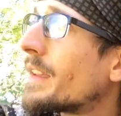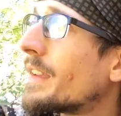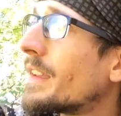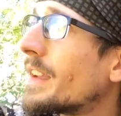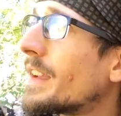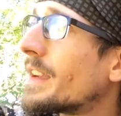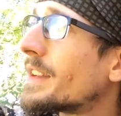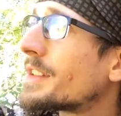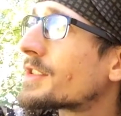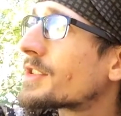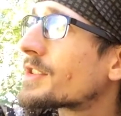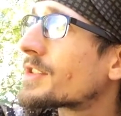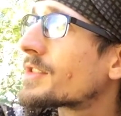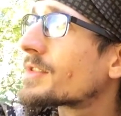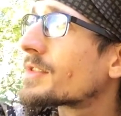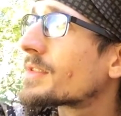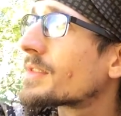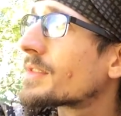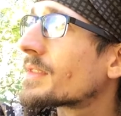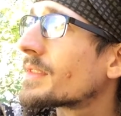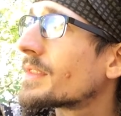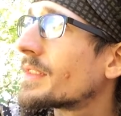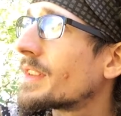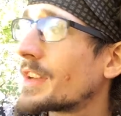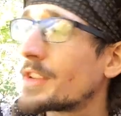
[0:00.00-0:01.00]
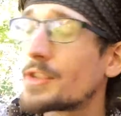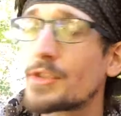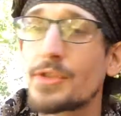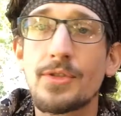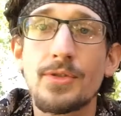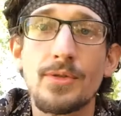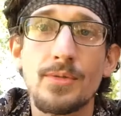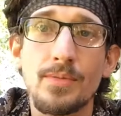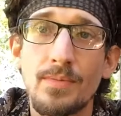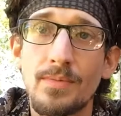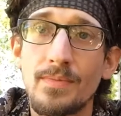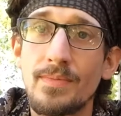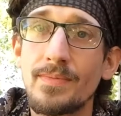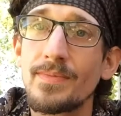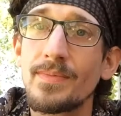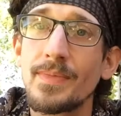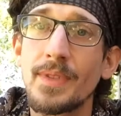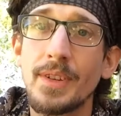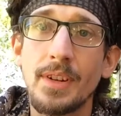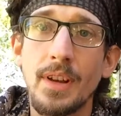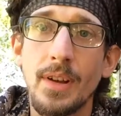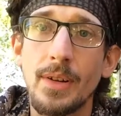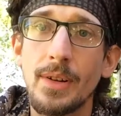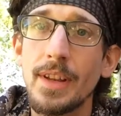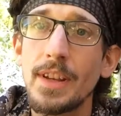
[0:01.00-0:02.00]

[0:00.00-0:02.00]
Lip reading: It's You know,